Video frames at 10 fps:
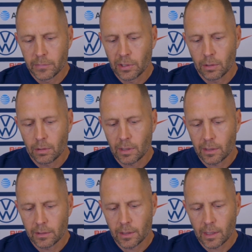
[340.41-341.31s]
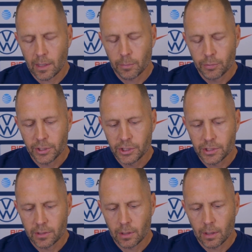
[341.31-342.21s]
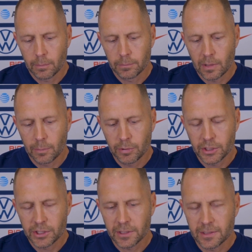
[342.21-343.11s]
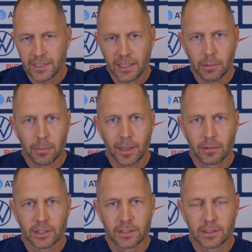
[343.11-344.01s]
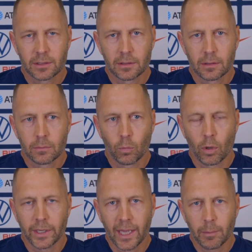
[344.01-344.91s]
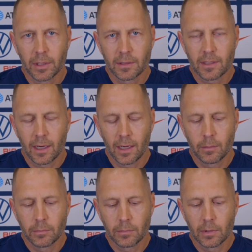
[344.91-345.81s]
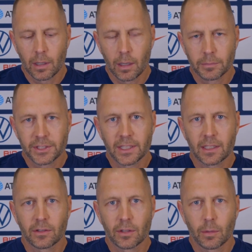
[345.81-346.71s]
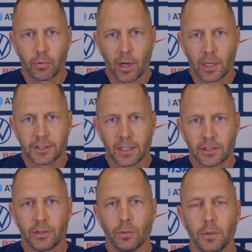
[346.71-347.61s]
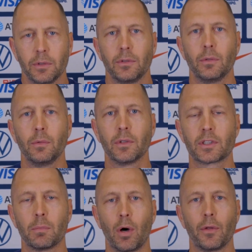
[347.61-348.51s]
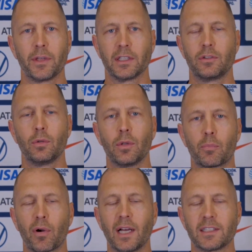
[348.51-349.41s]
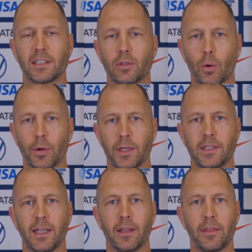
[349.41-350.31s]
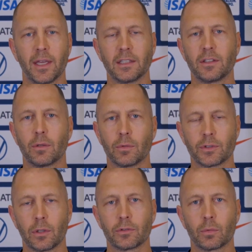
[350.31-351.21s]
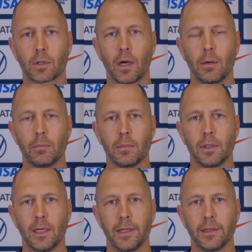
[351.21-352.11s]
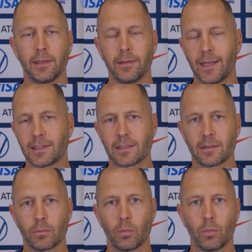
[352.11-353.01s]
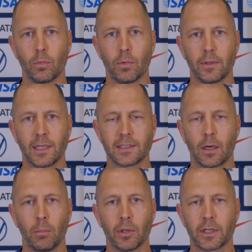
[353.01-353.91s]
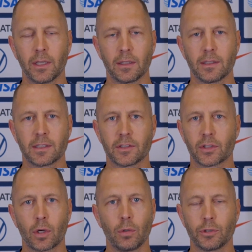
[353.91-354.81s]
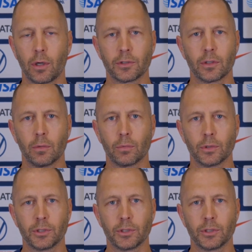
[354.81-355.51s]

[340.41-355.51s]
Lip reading: You know, I preached to the team about just one game at a time, sticking to the process, doing the small things, doing the process-orientated things, and the results will come. And that's how I'm looking at this as a coach also.